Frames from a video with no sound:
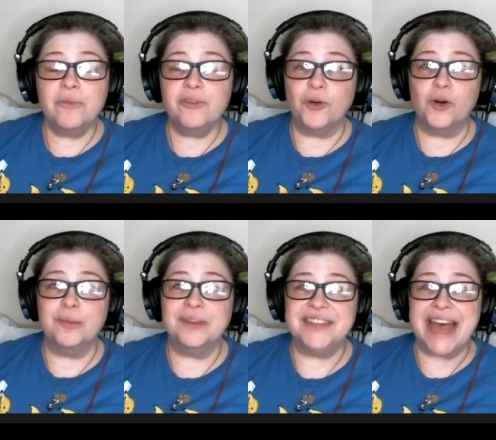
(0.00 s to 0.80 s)
form of
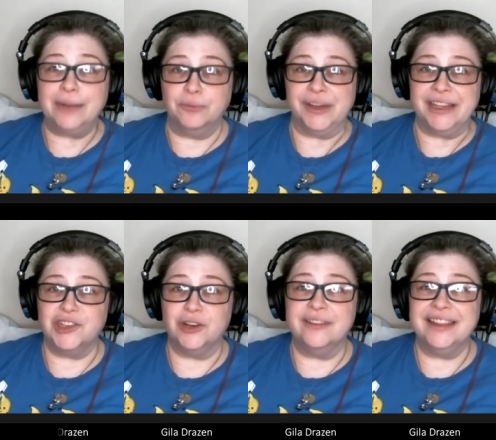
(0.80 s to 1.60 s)
data breach
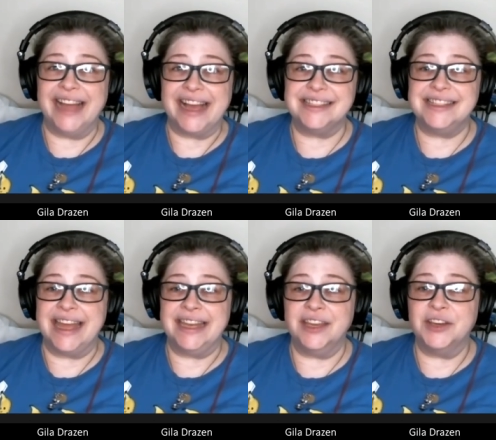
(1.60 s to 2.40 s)
over the last 10
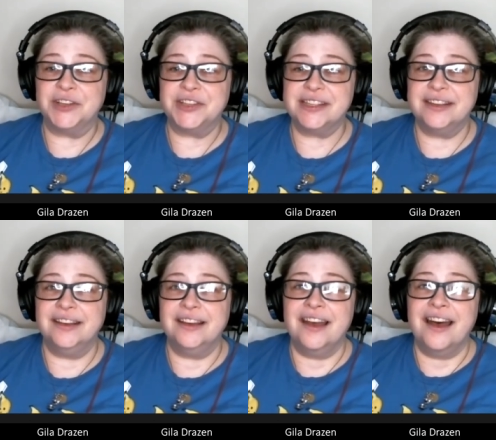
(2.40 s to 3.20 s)
years.
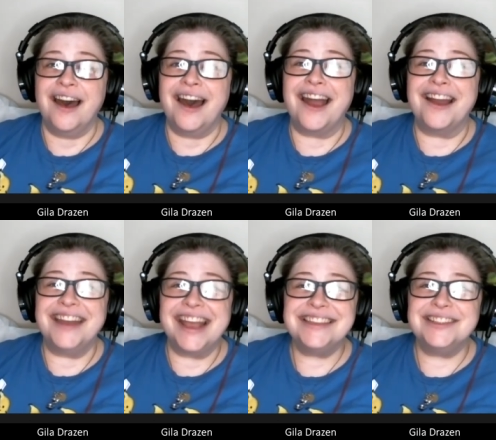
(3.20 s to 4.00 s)
Our
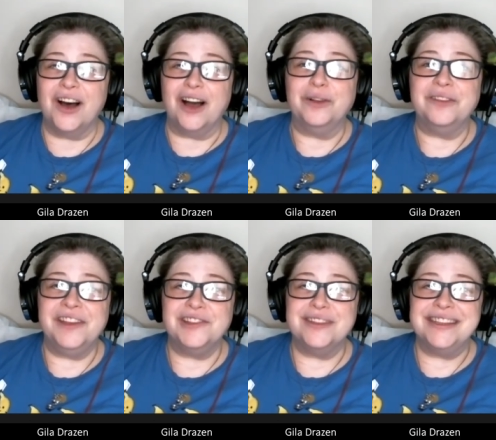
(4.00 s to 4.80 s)
next talk will feature
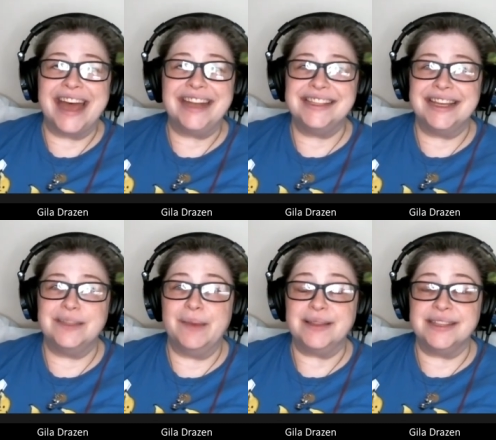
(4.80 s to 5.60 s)
the data sets
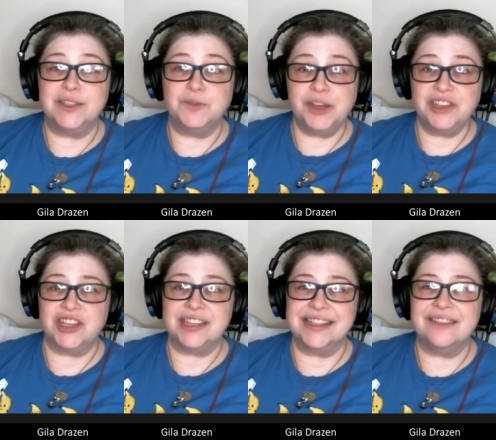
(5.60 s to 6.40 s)
about such breaches
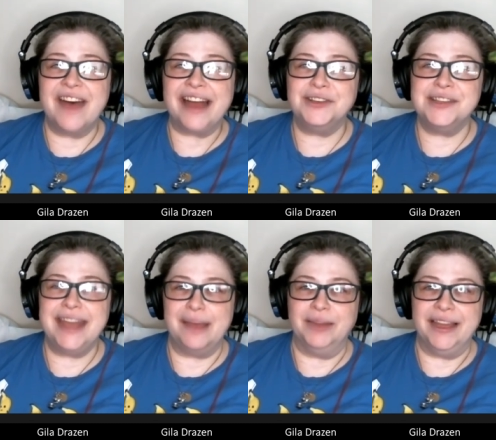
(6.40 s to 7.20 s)
and the factors
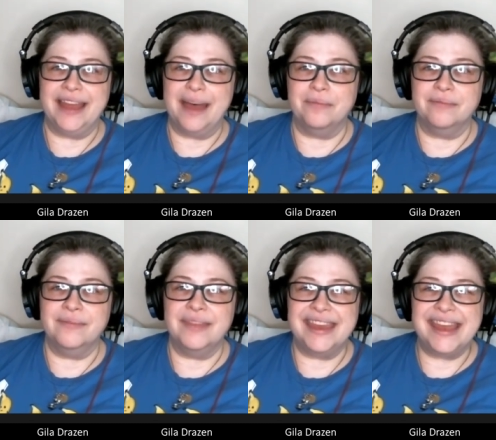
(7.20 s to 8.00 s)
enabling them,
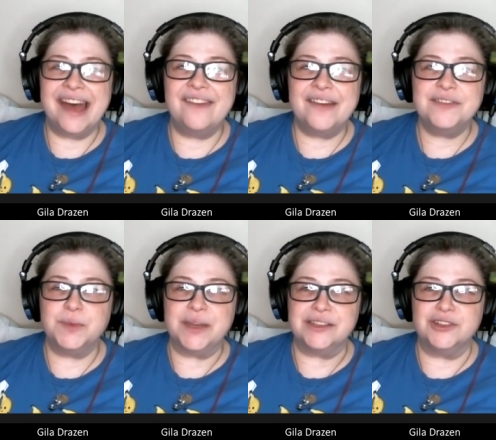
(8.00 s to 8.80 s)
the EFF's
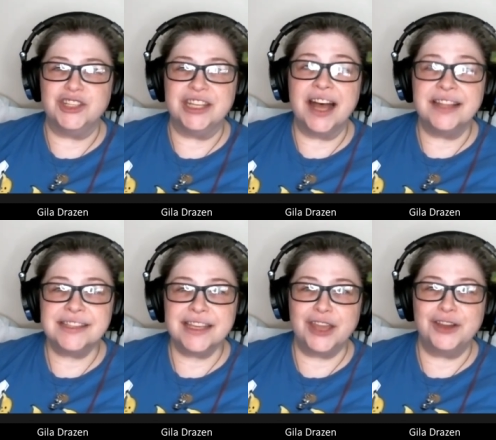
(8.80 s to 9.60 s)
research into unsecured